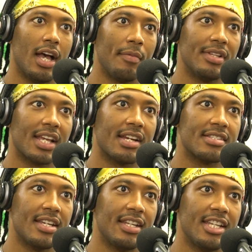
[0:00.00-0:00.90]
I mean, like I
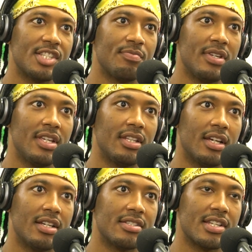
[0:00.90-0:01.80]
said, it's been
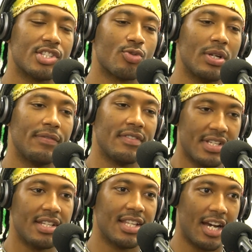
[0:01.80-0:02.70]
since
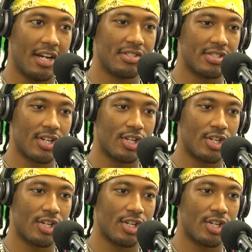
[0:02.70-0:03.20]
2015 that I started.